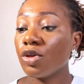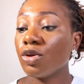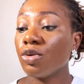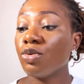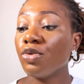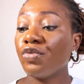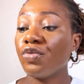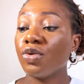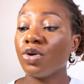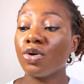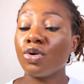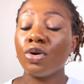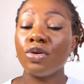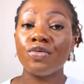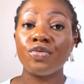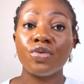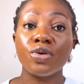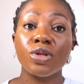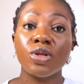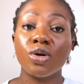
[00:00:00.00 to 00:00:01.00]
If you're
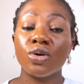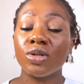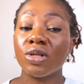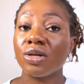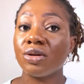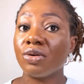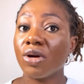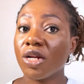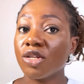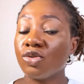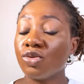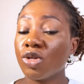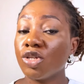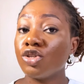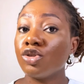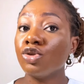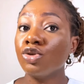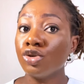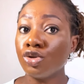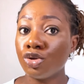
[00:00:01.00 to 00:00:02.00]
going for the
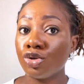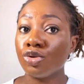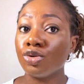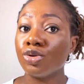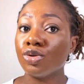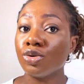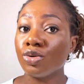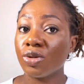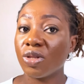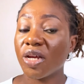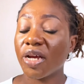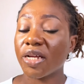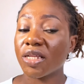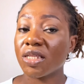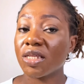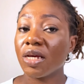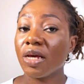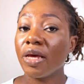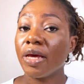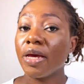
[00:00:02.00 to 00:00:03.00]
undergraduate, you should know
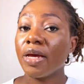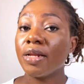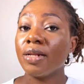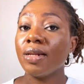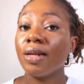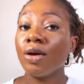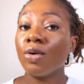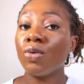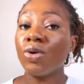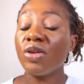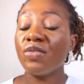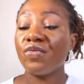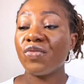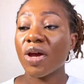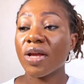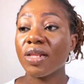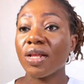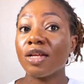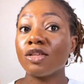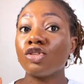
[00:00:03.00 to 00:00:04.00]
that they only
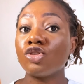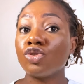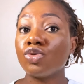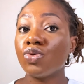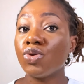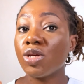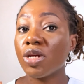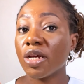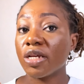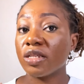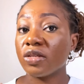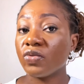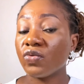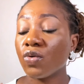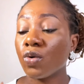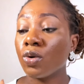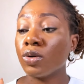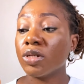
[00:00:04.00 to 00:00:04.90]
finance 2 years for